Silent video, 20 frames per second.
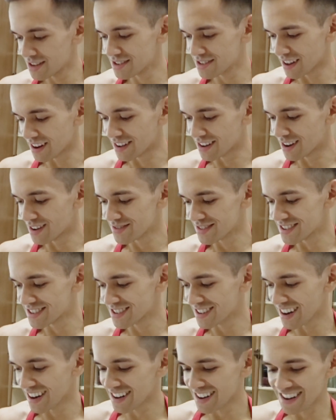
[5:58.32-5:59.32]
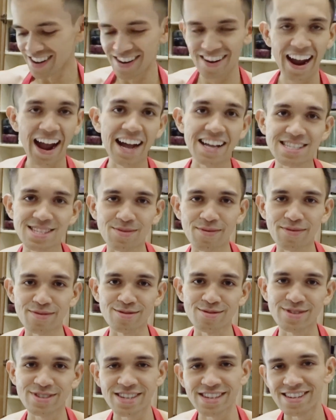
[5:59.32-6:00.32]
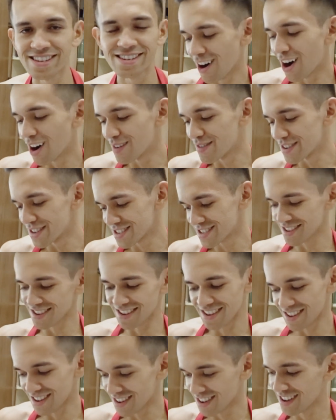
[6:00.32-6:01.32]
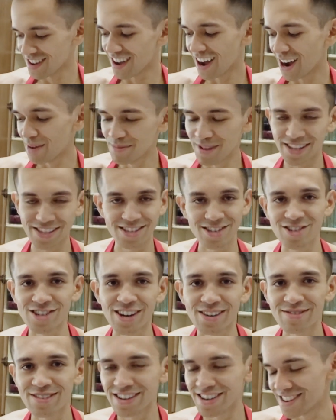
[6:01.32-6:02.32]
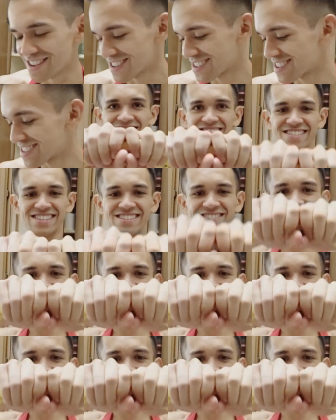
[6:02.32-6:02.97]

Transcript: standing off to the side here. Add some fruits in. Obviously, I'm not the chef here. Here